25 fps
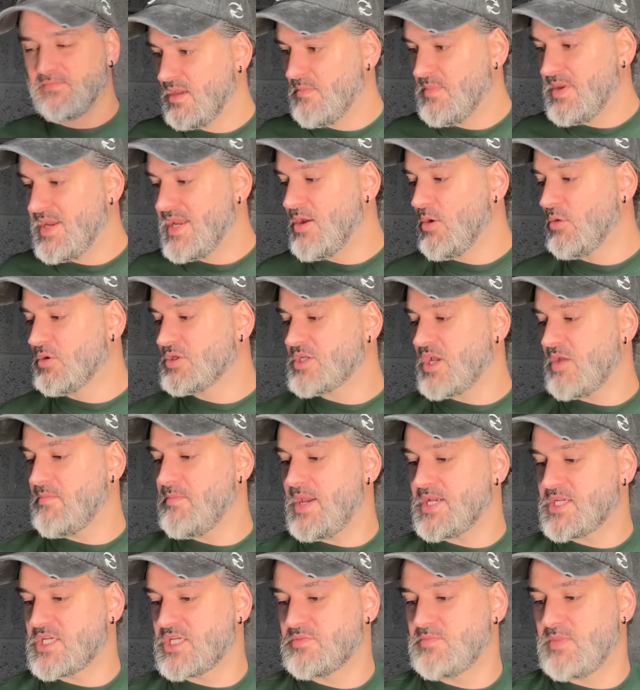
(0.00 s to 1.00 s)
But he also
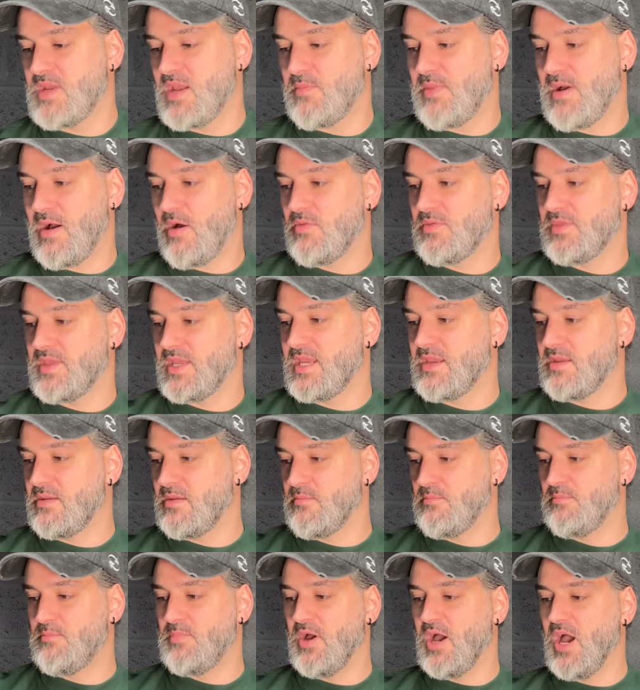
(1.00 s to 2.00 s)
messaged me about the
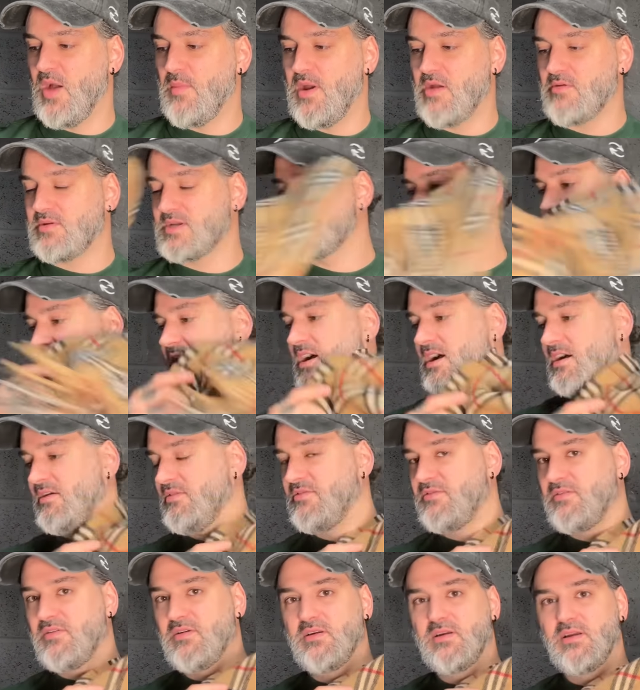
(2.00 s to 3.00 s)
Burberry
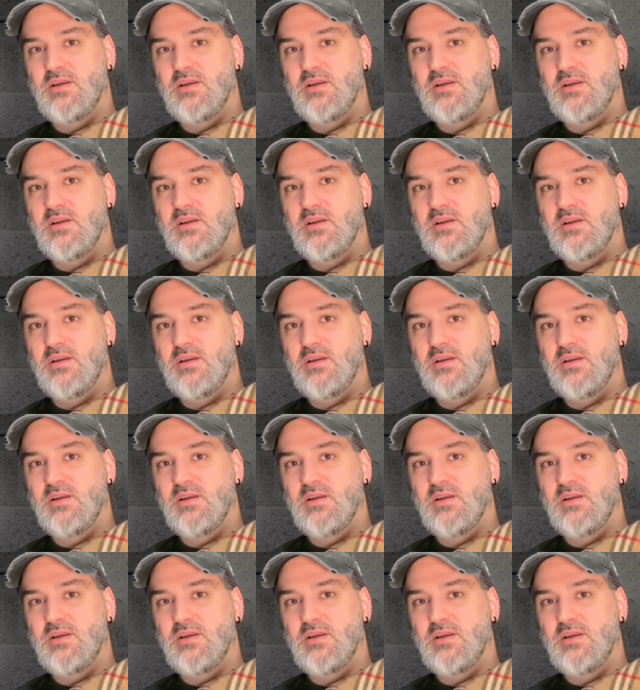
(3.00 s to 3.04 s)
scarf.